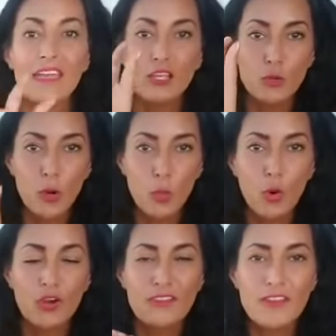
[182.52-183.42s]
that you are
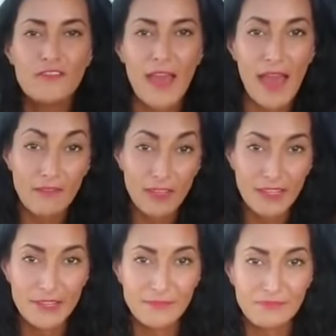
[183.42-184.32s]
worthy of
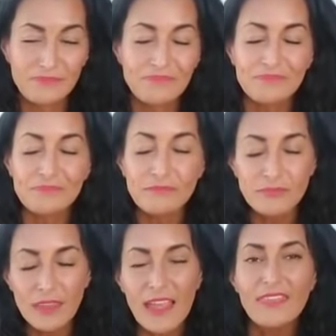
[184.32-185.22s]
having it,
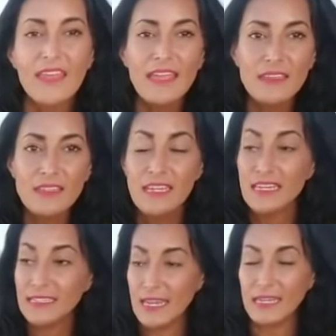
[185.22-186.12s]
and then
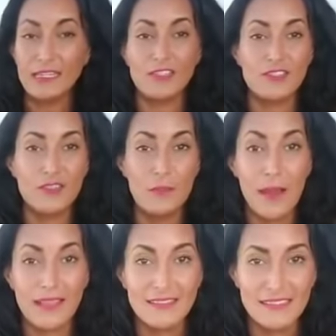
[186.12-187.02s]
getting into the
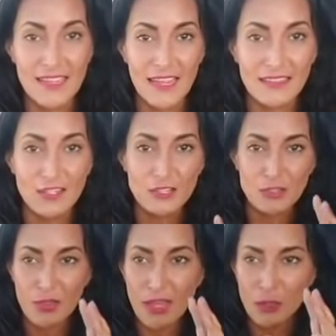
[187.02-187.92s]
mindset
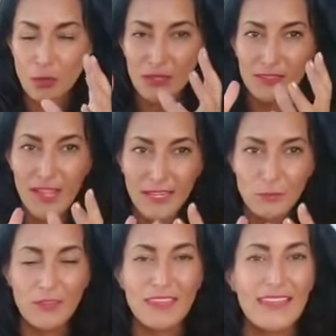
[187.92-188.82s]
so that you
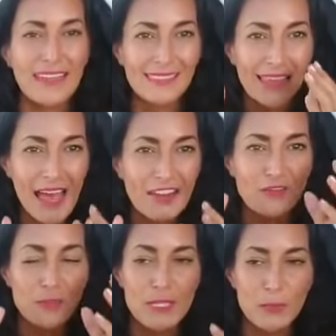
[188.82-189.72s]
align with it. And a lot
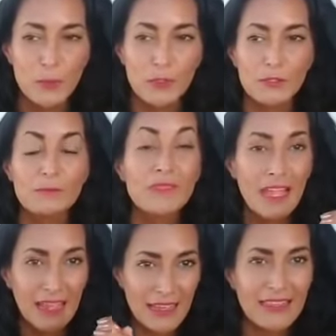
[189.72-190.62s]
of people,
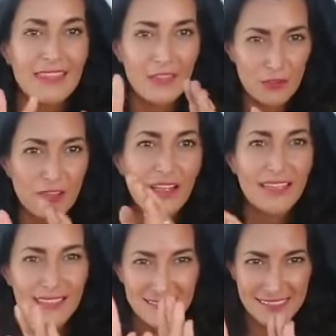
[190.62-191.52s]
another
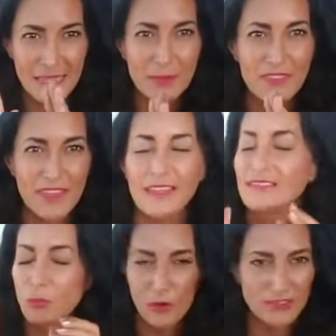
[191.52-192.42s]
client, same
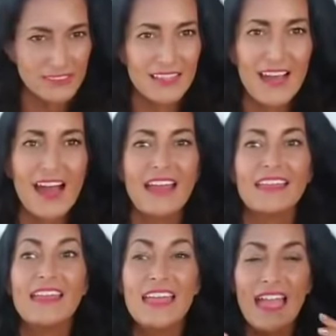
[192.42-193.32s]
things, wants a
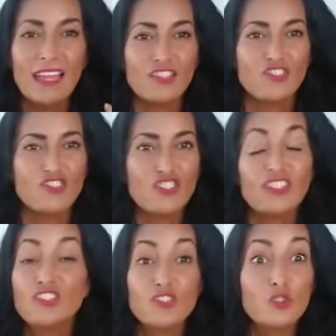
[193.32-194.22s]
guy, and
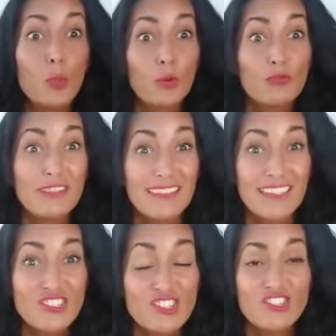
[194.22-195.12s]
she's super
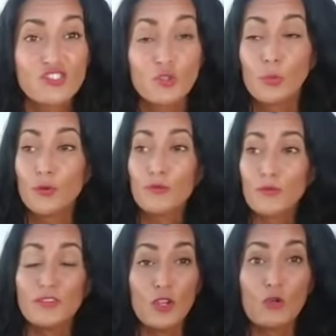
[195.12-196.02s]
religious, super,
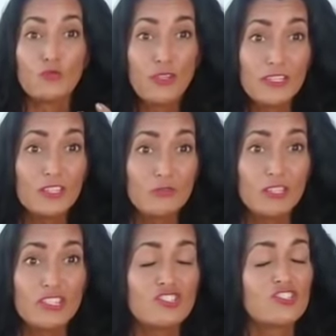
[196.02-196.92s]
you know, really
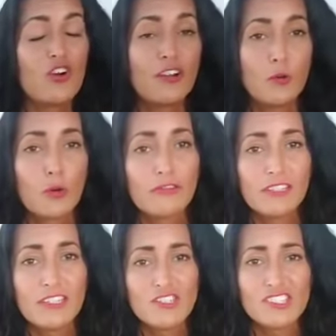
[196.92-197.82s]
religious, hardcore
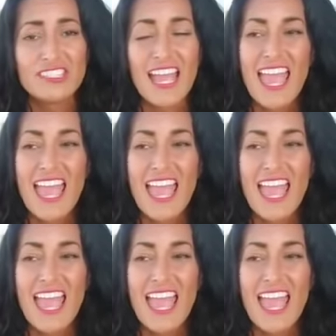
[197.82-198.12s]
religious.